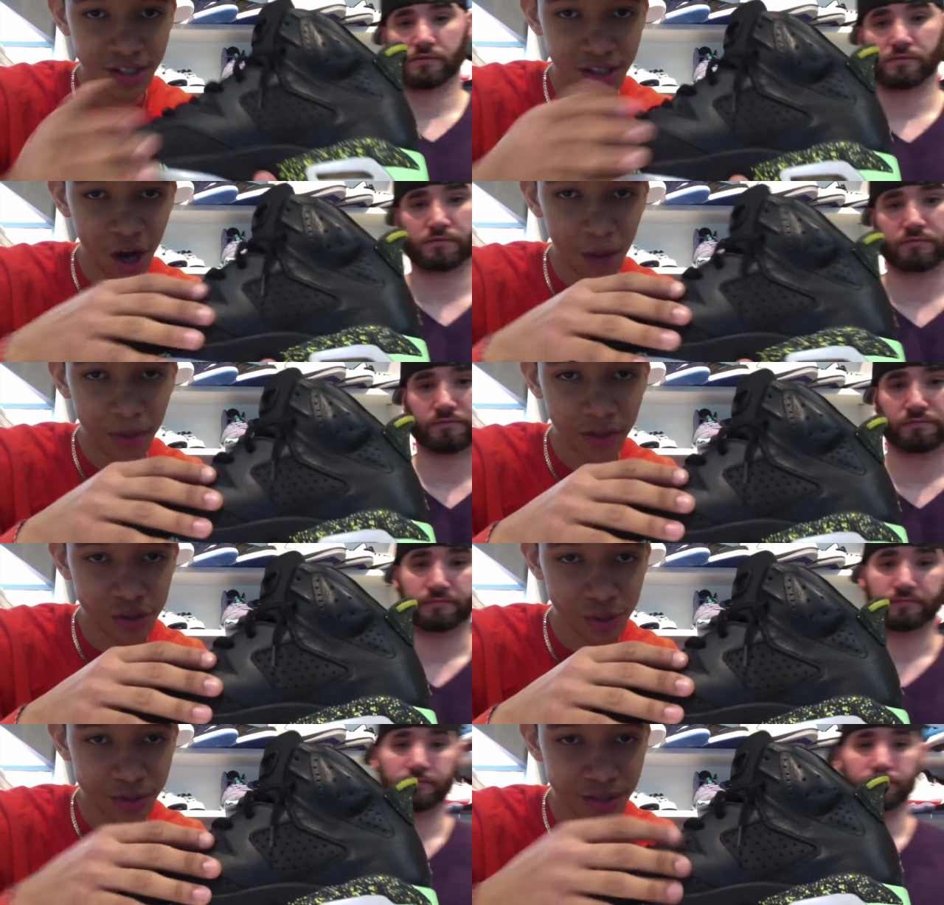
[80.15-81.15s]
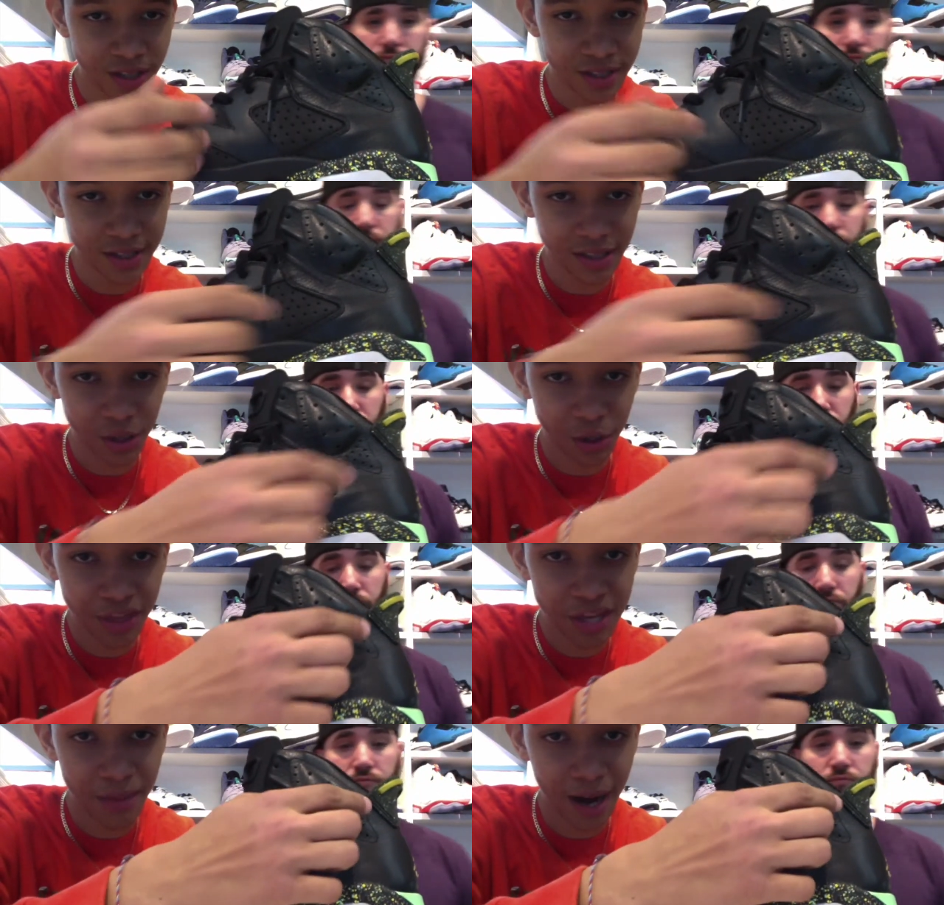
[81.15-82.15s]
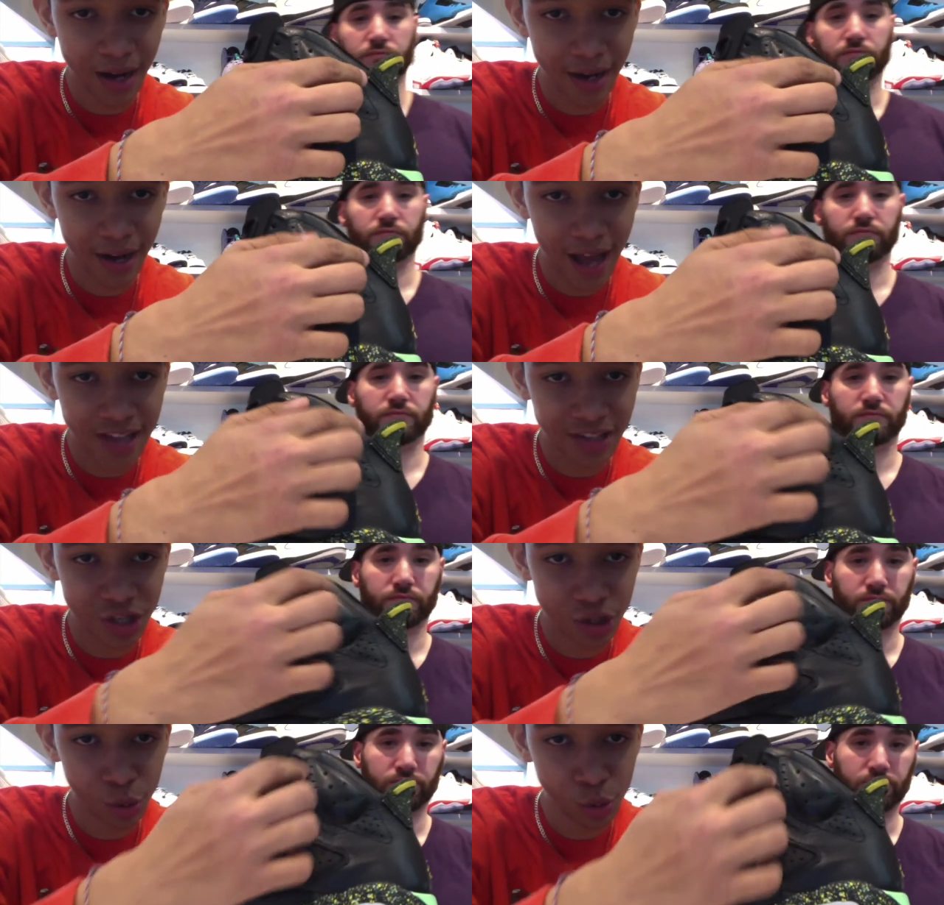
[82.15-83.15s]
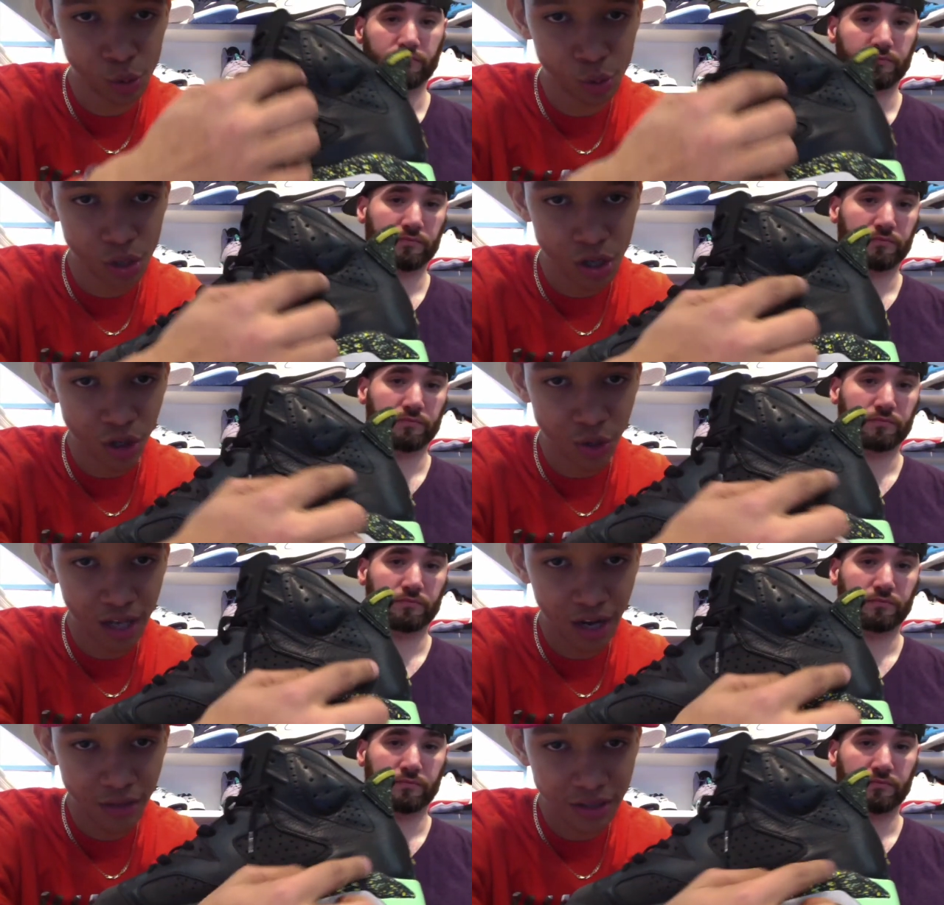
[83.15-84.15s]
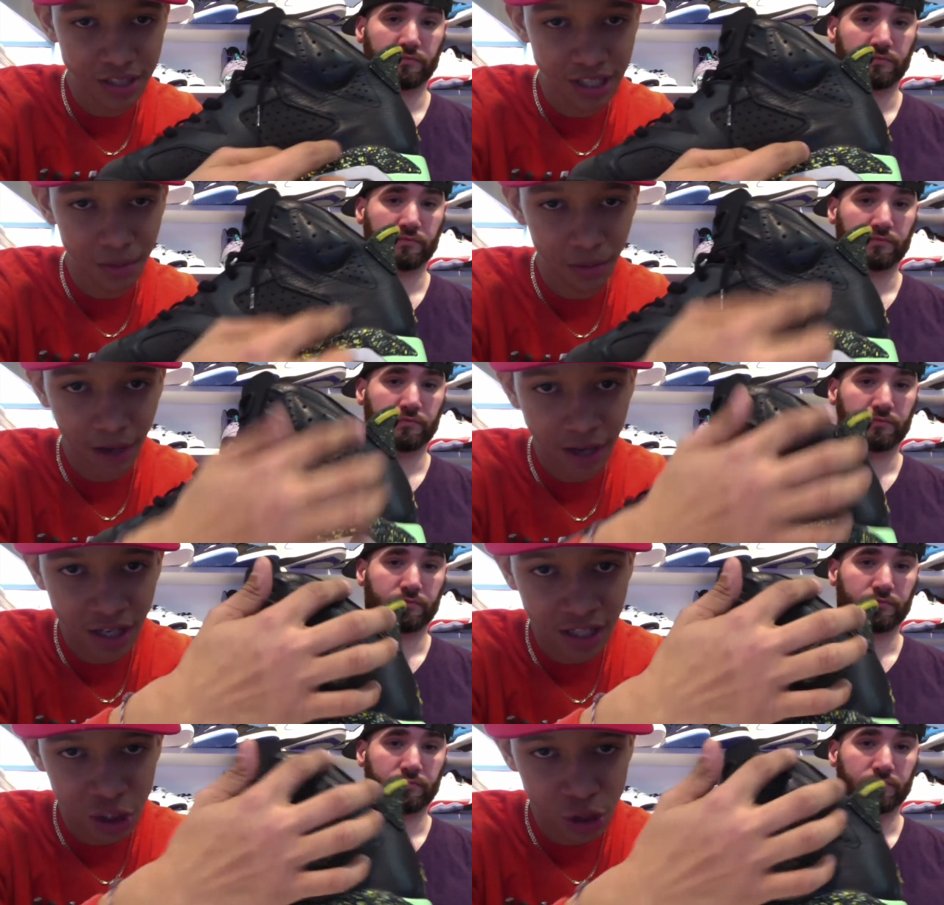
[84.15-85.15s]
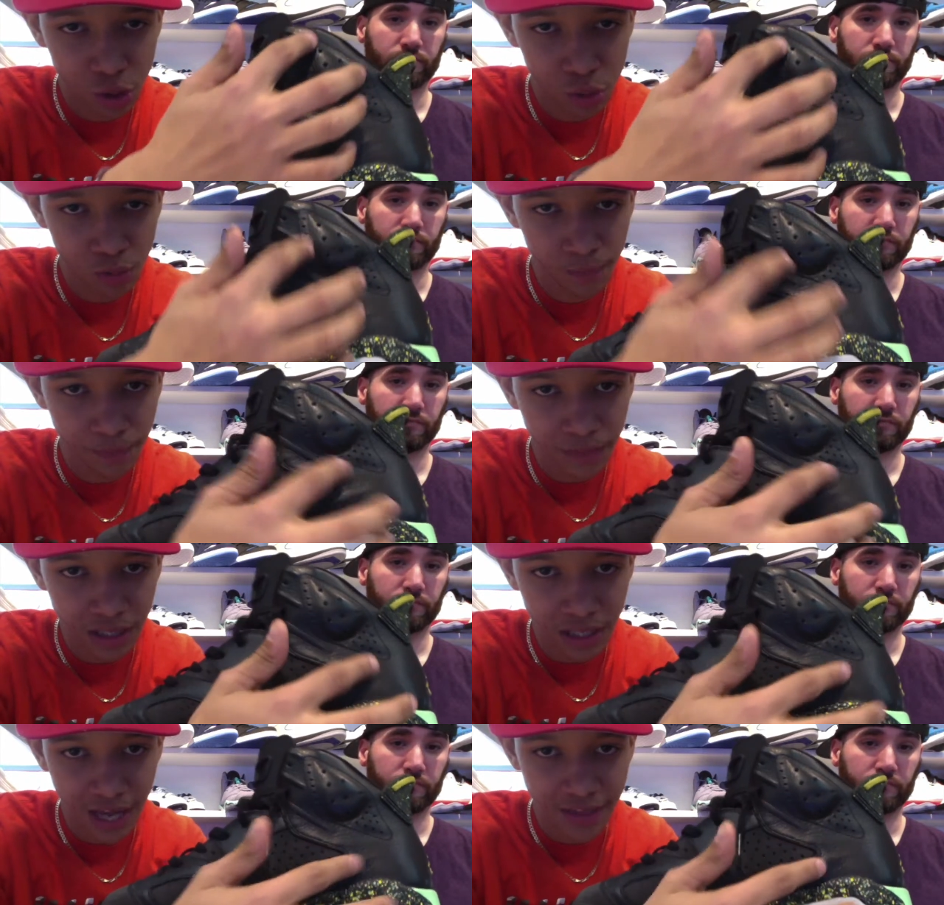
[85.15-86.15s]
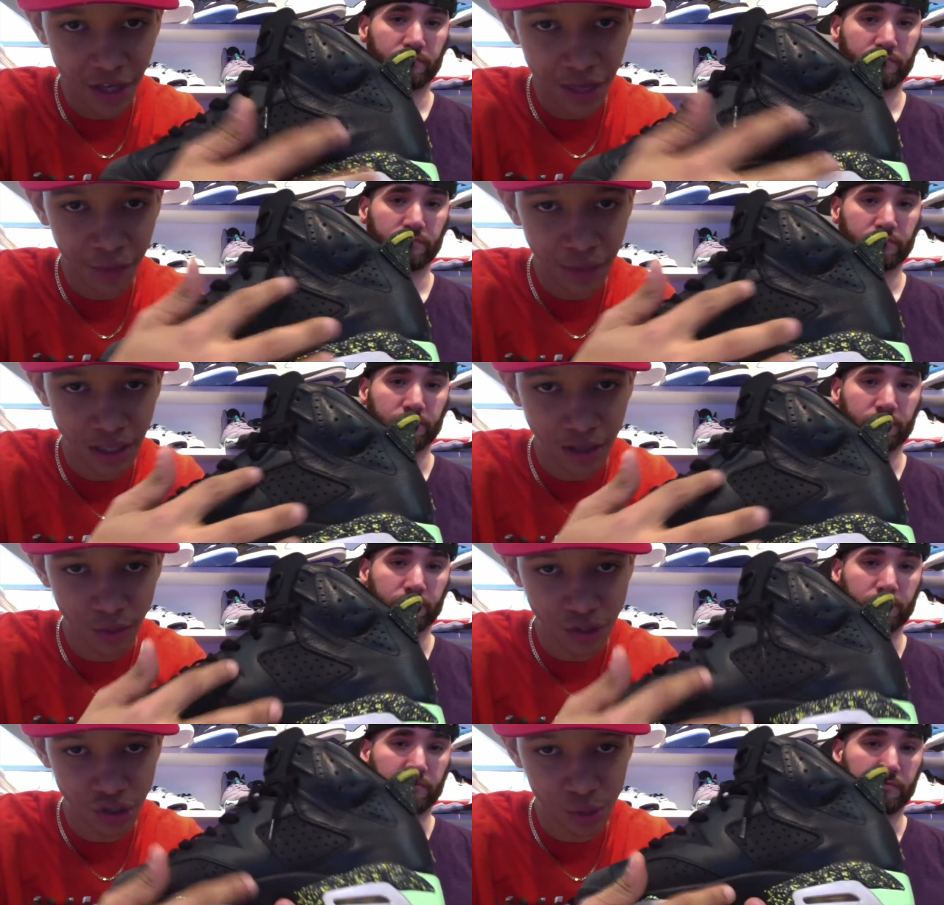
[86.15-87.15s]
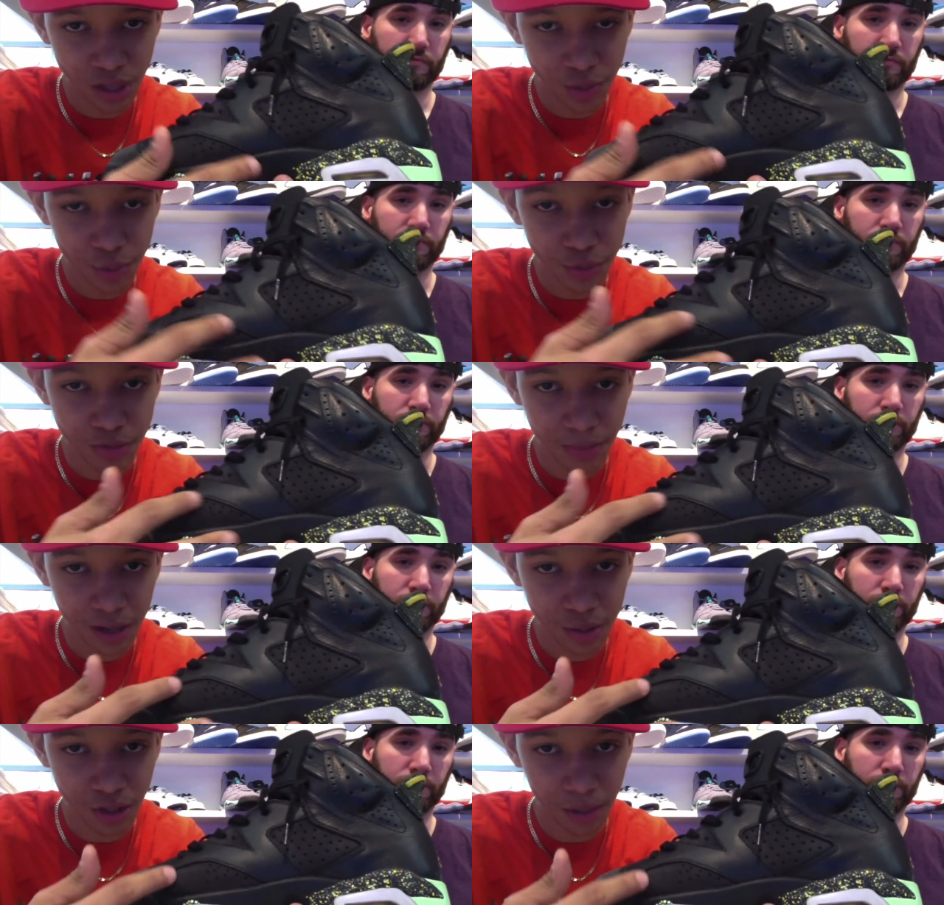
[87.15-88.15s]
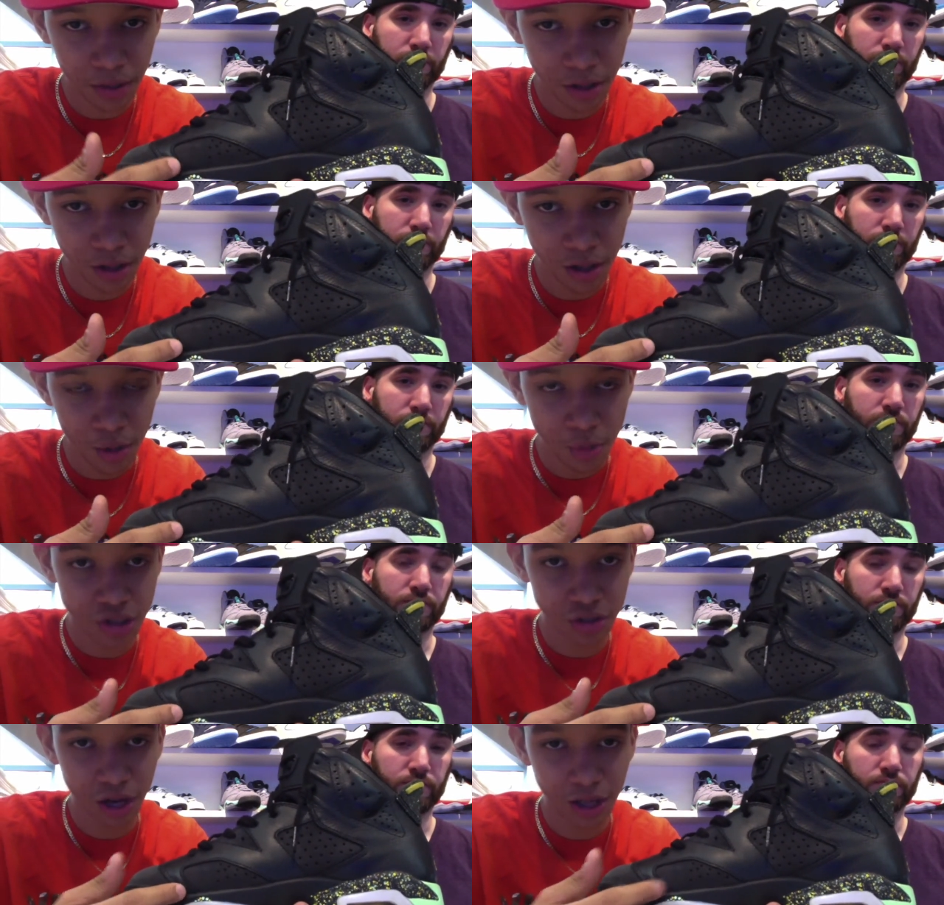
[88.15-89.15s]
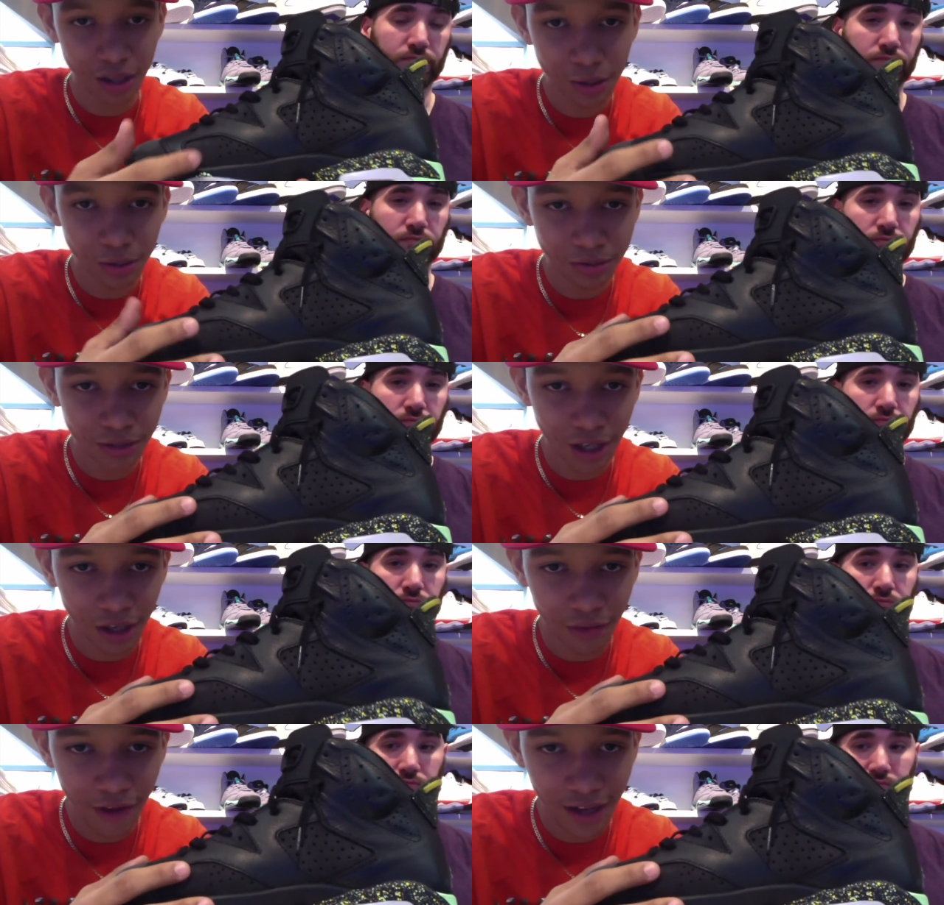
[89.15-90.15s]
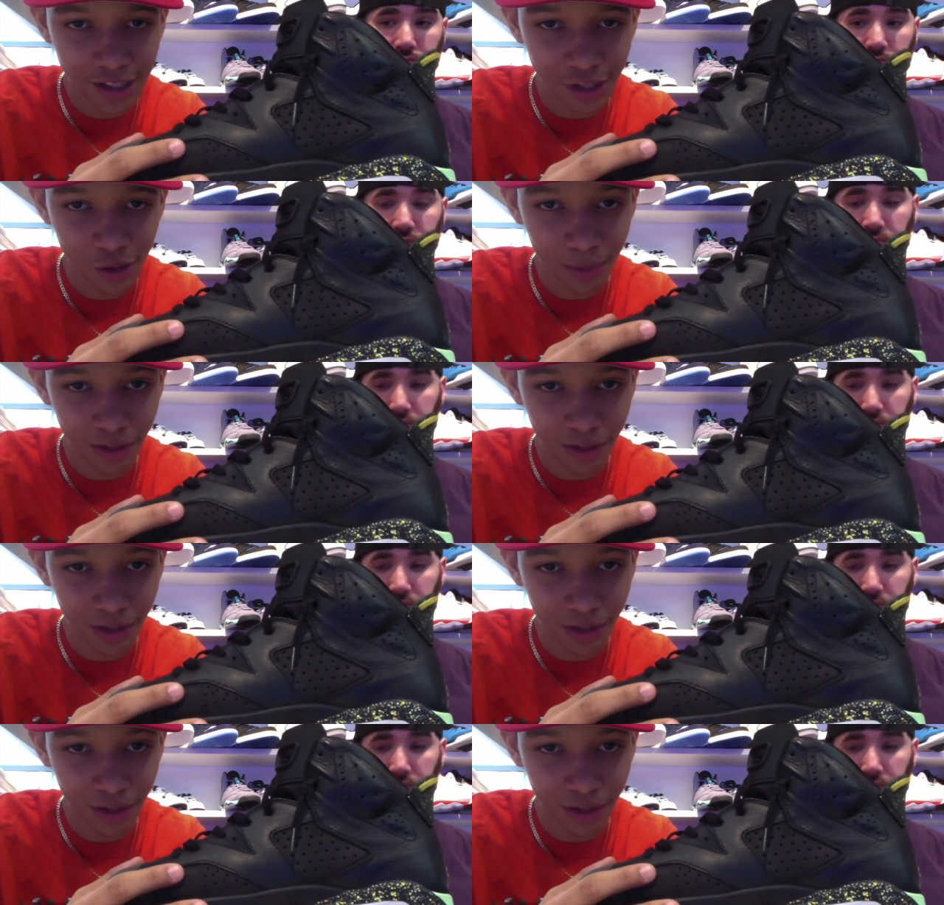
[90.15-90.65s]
Speaker 1: the upper on the Jordan Six, has a little theme behind it. It has the two. You can't really see it, but right here it has a two, and then a three, which is 23, which is Michael's number which is a little a good fact to know about the